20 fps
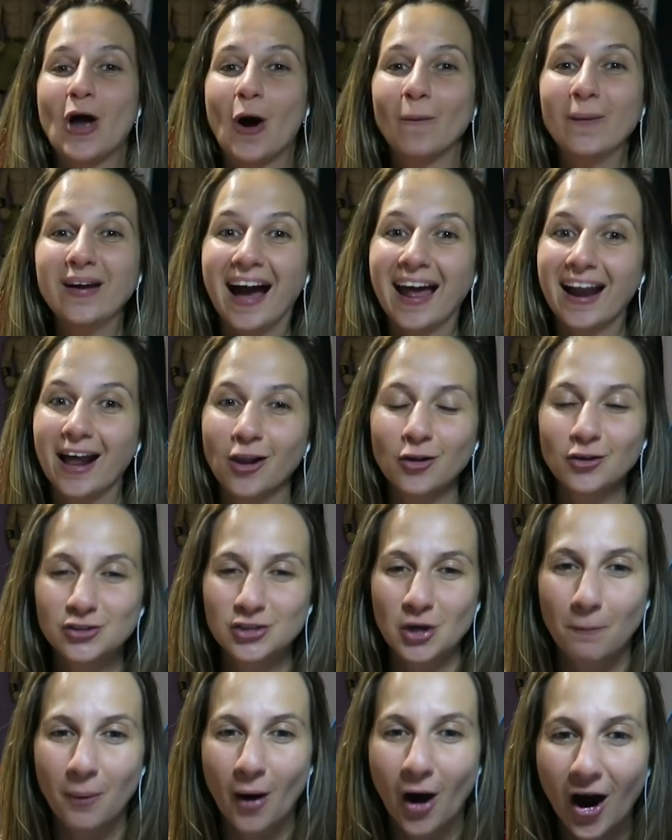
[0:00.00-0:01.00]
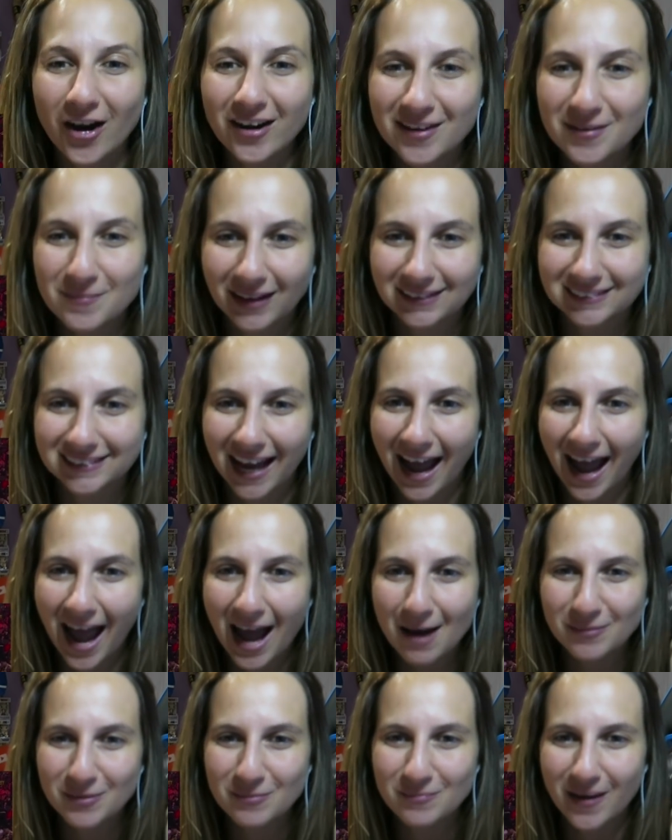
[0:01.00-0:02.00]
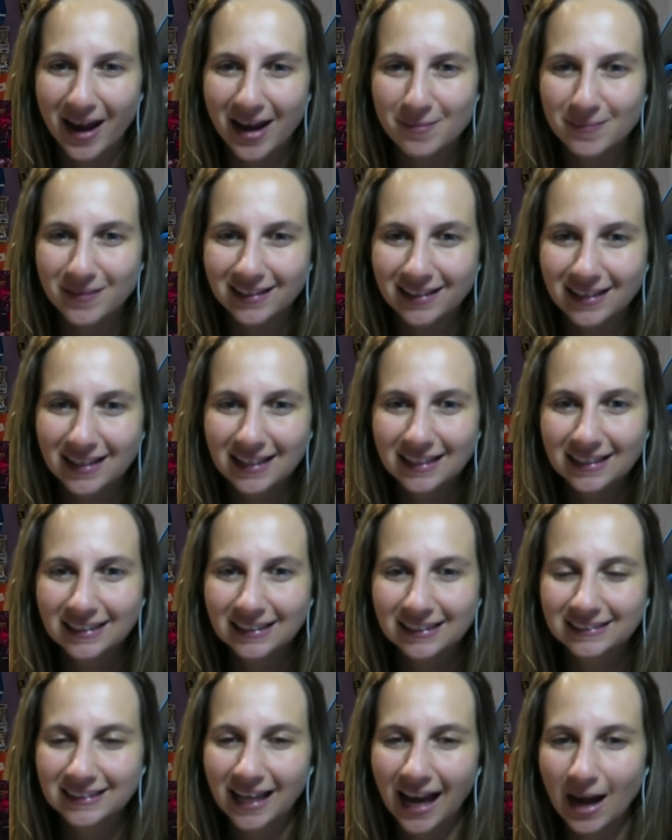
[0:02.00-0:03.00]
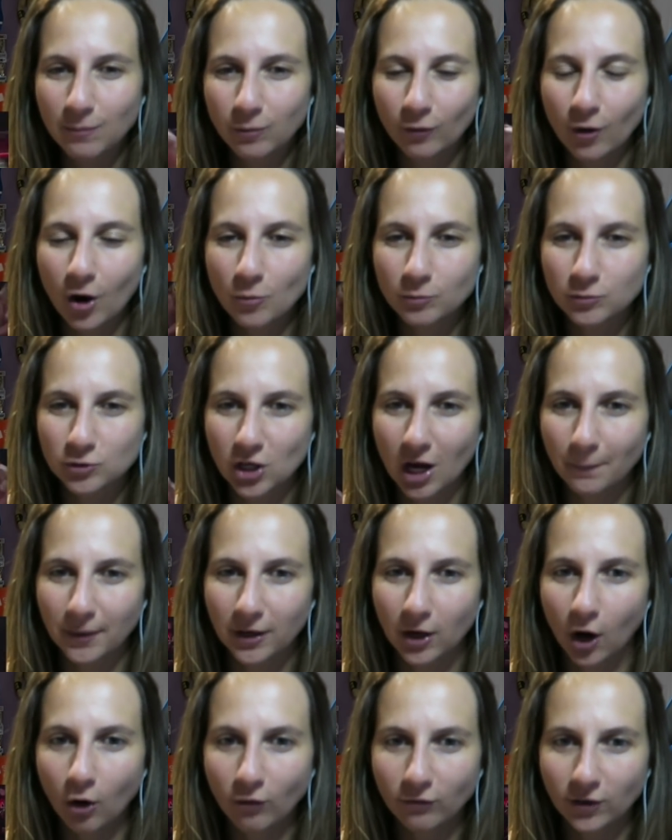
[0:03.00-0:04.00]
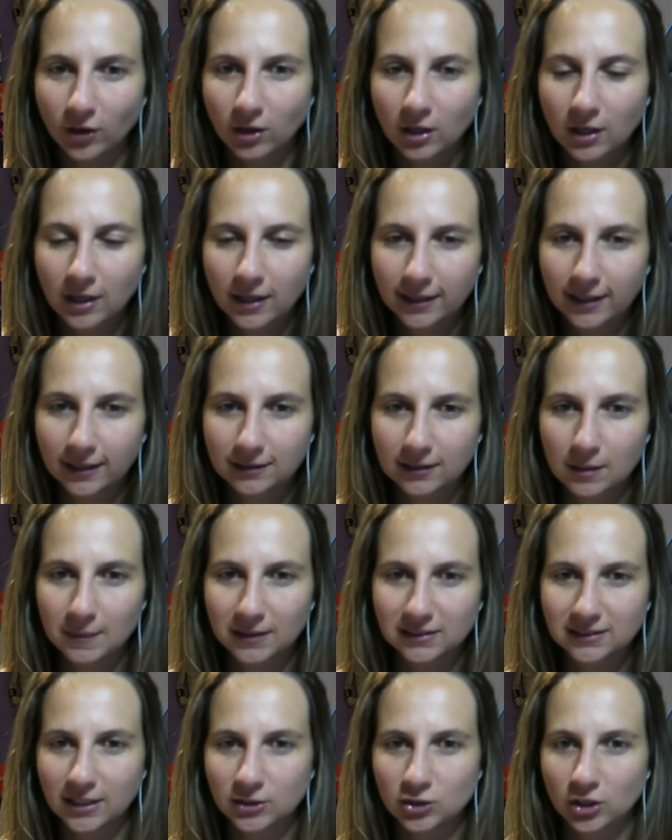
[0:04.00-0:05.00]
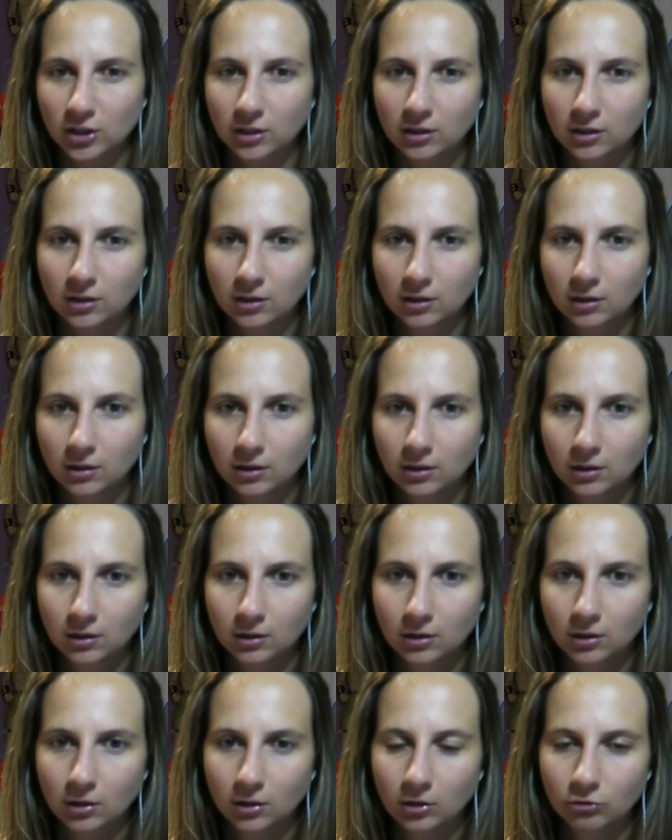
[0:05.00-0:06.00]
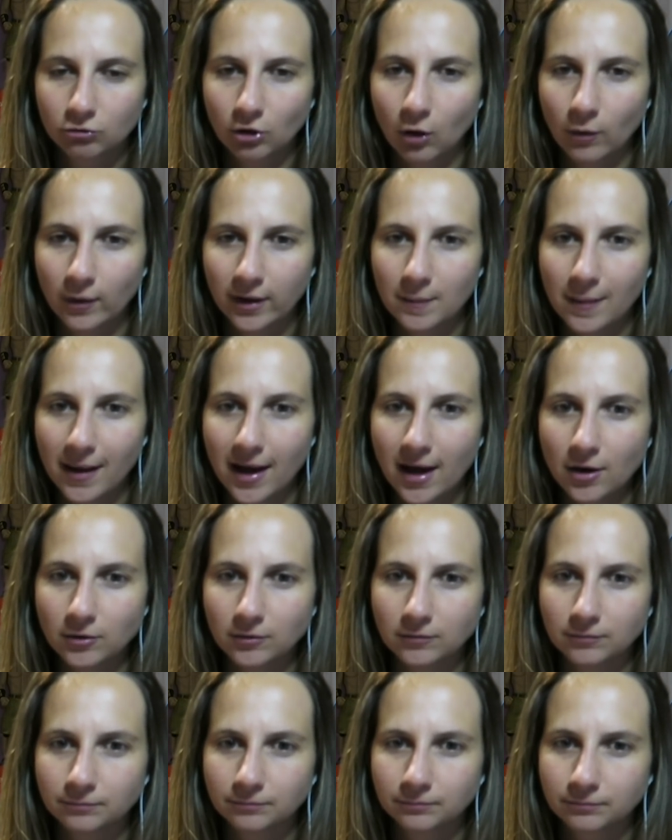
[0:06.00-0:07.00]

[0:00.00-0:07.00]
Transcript: Yo, we got a lucha party about to happen, baby. Top rope jumping over. Kick to the midsection. Throwing him out.